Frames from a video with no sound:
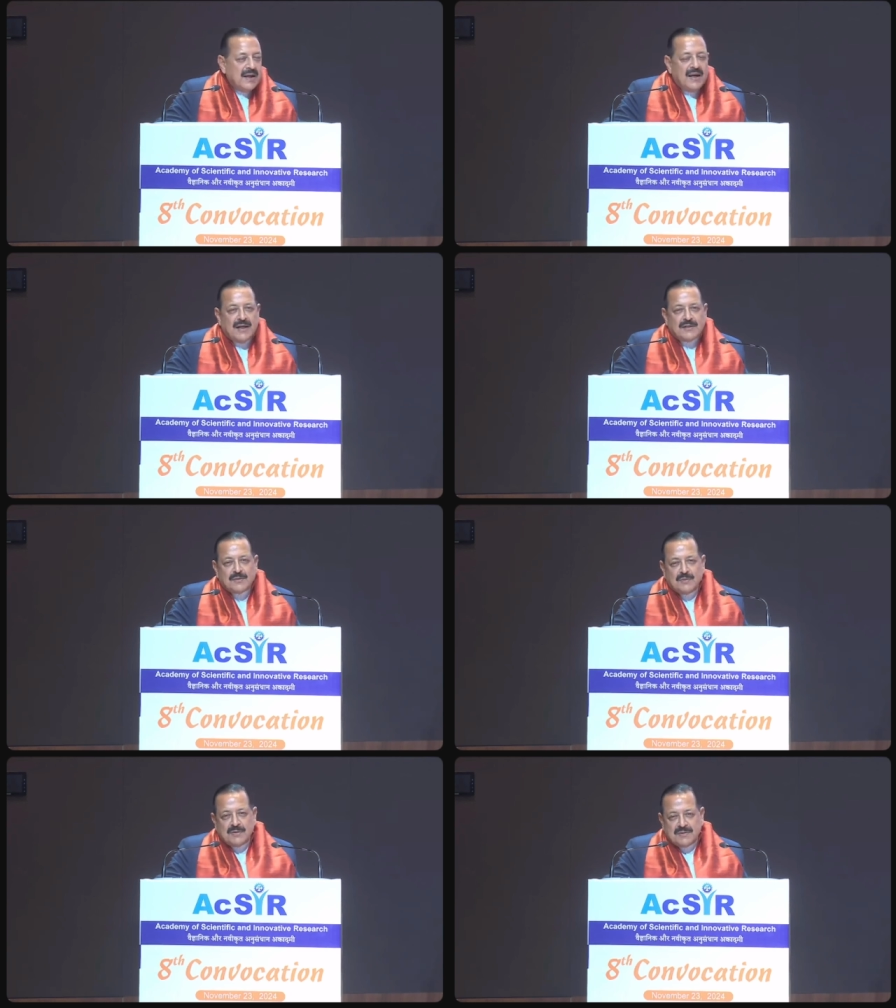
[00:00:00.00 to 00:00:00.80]
as
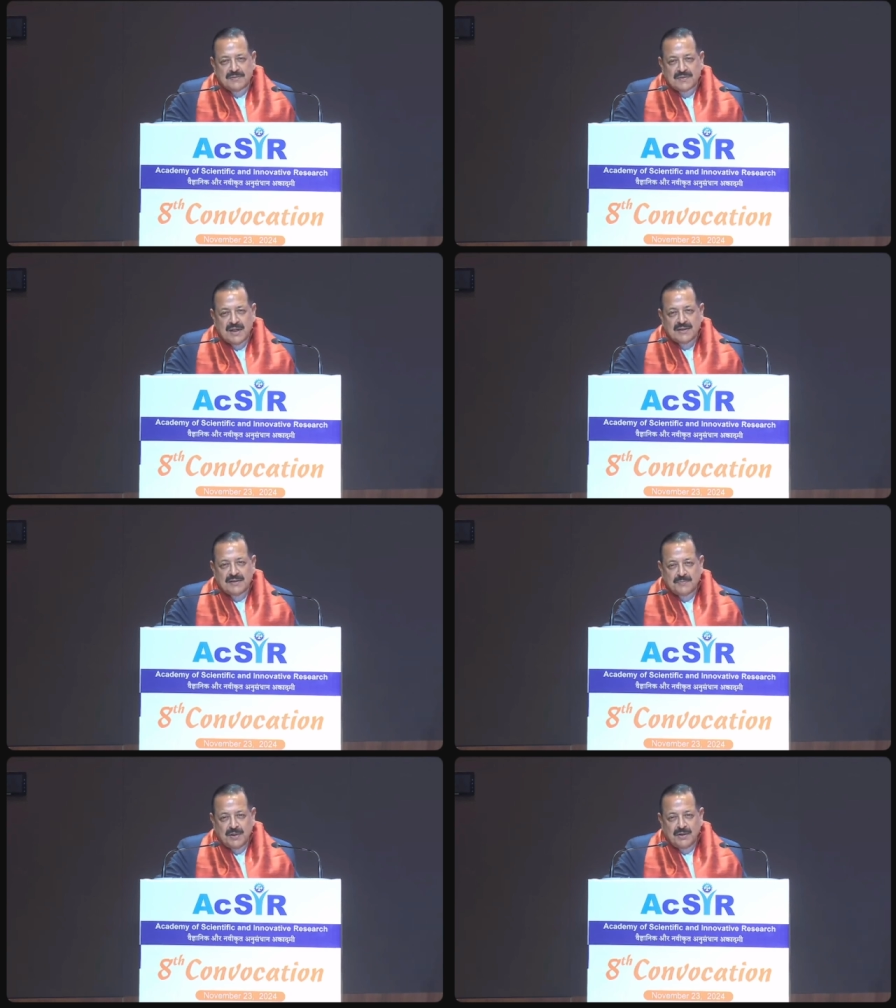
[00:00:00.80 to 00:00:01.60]
students of science
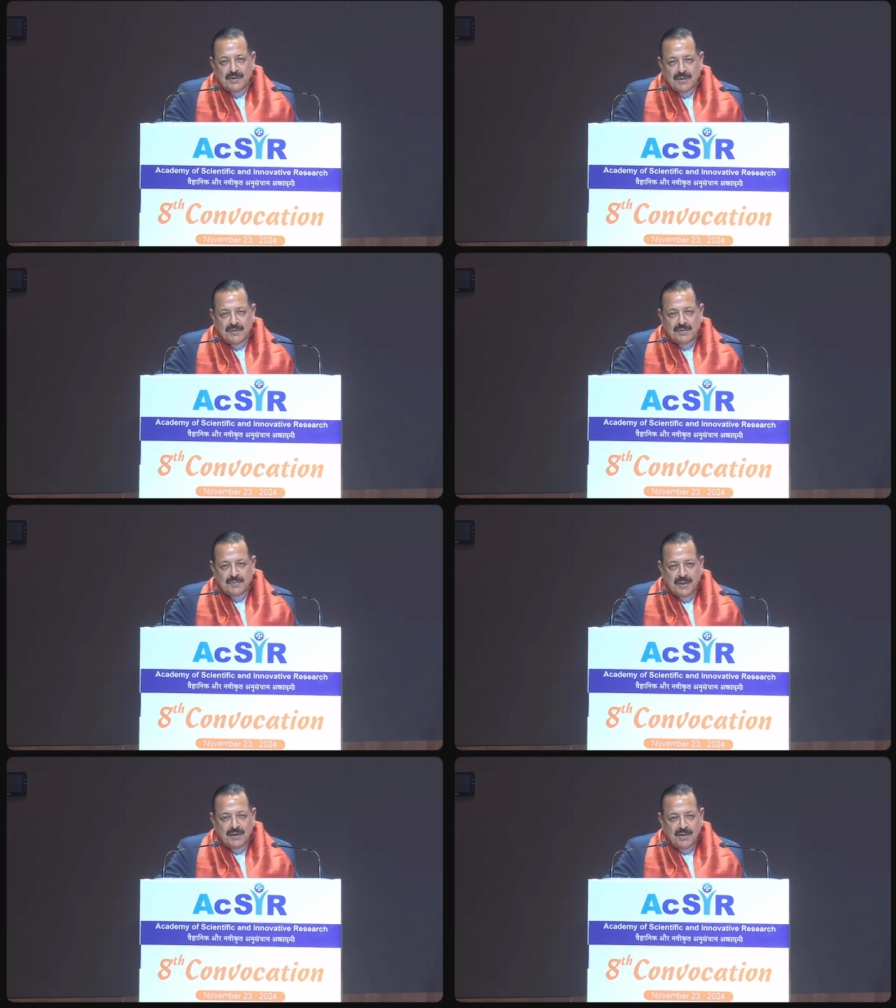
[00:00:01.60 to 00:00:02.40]
has been taught to
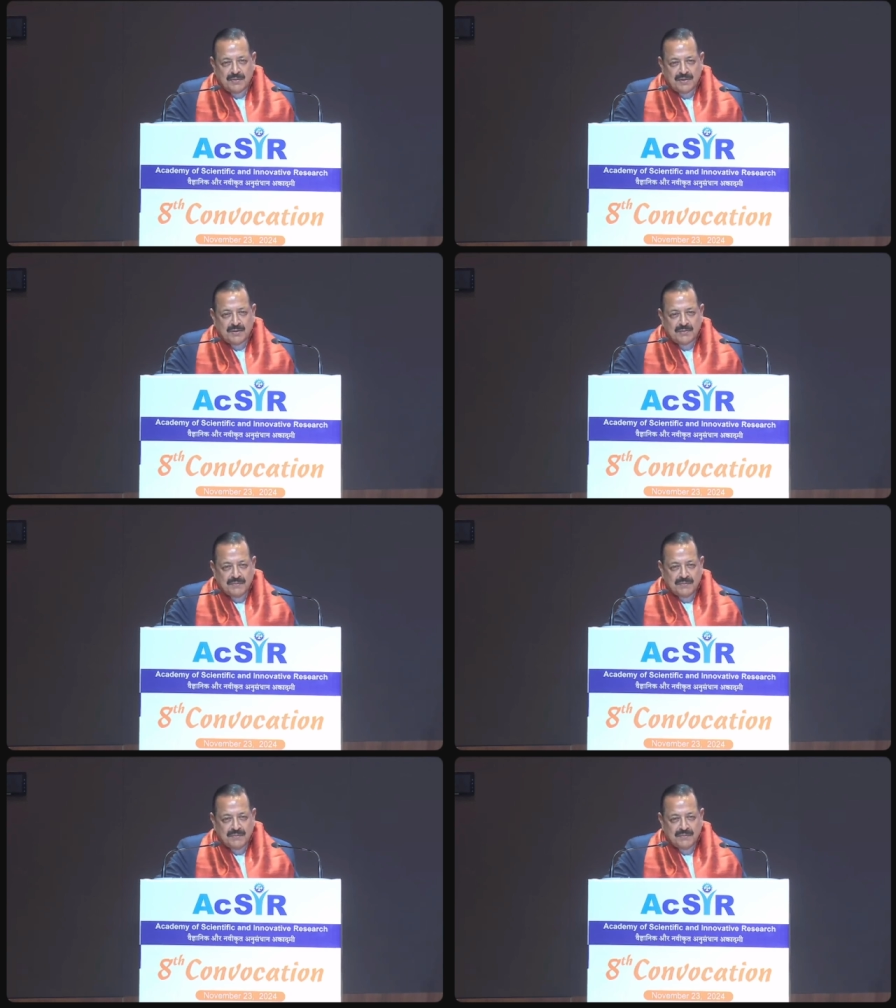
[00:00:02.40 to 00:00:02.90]
speak not without